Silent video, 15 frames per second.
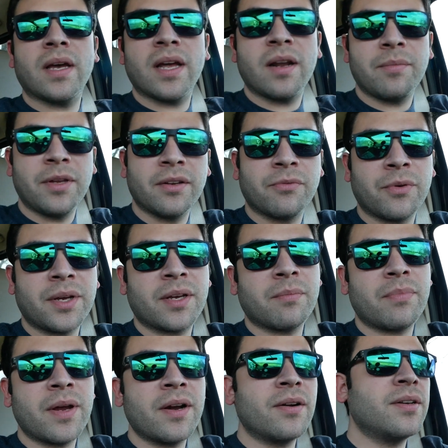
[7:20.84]
And I mean, if we
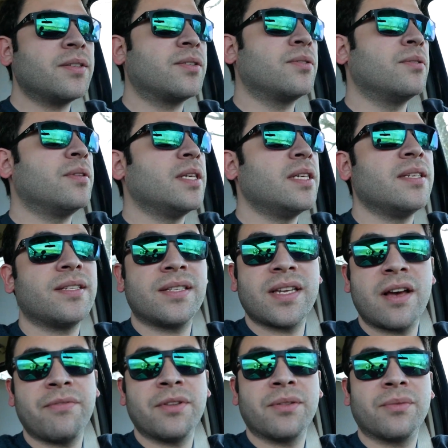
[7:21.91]
compare it to the
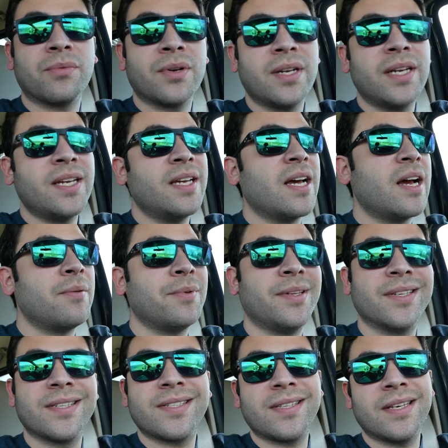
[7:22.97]
7.3, I
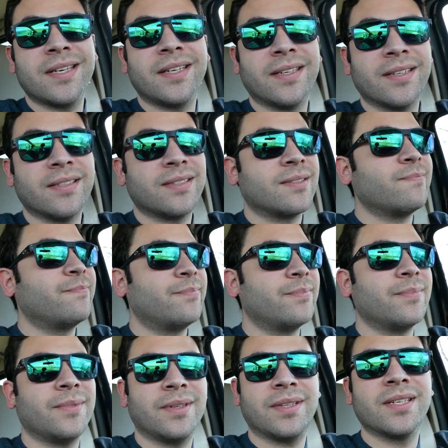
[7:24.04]
mean, this thing is
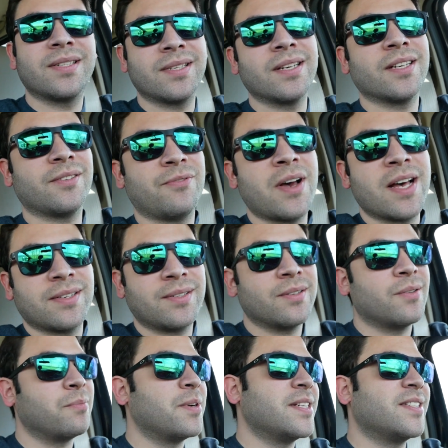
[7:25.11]

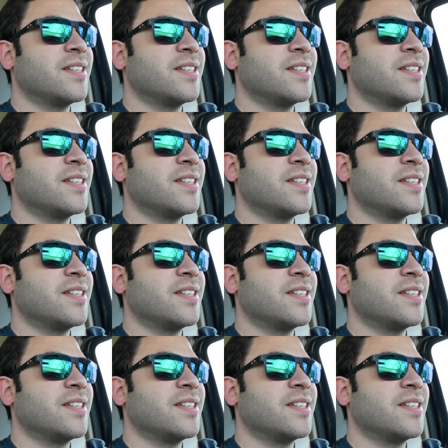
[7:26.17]
faster than my